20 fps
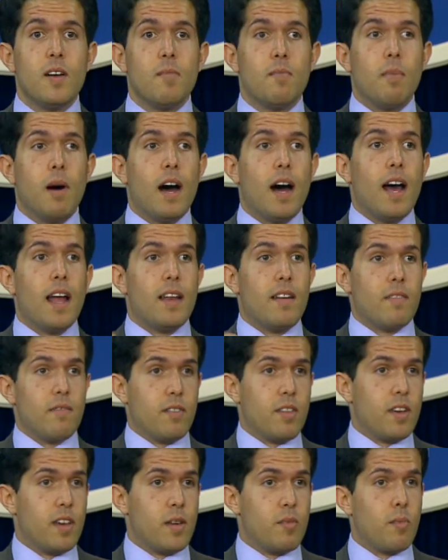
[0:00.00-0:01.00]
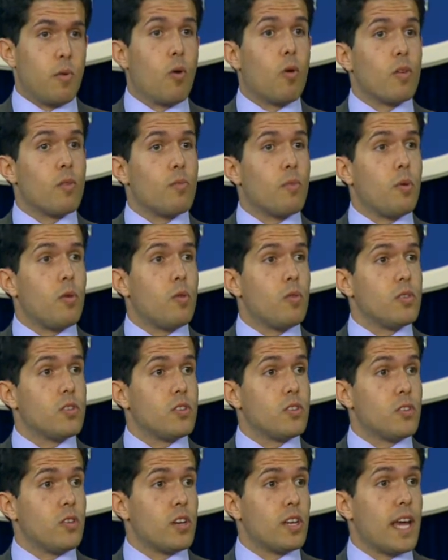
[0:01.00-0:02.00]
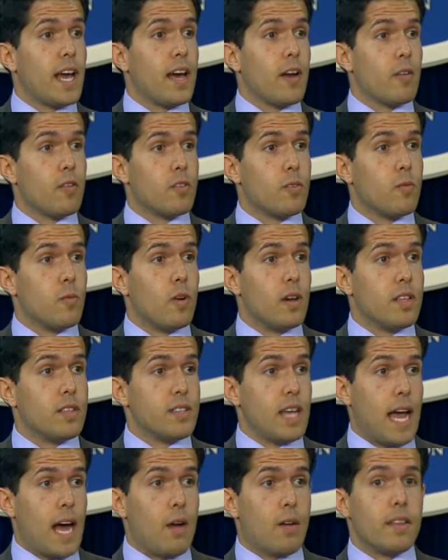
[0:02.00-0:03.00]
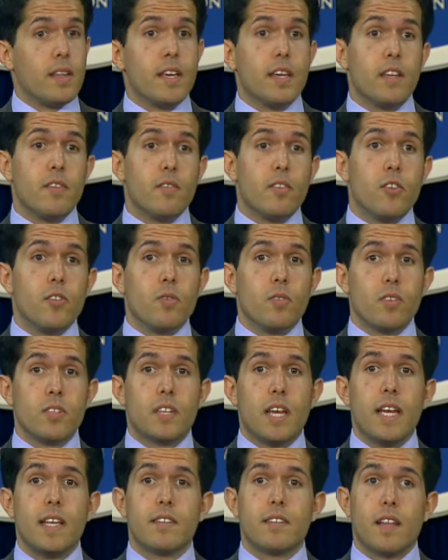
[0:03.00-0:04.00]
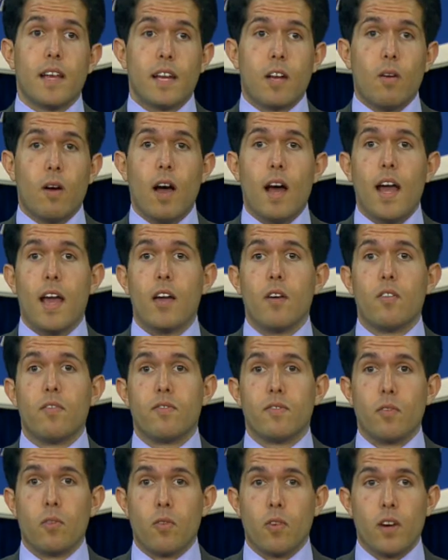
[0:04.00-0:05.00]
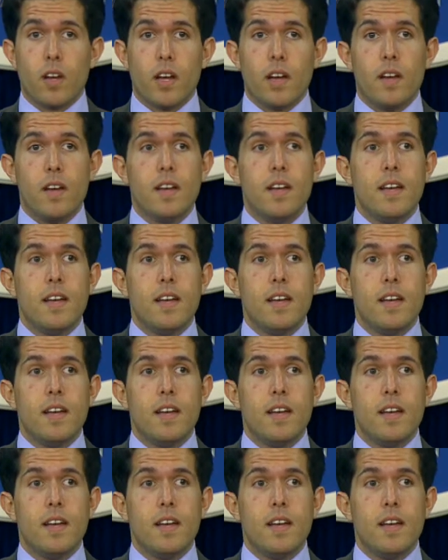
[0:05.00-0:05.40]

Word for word: But the important polls to look at are the ones out in the individual states like Ohio and Florida,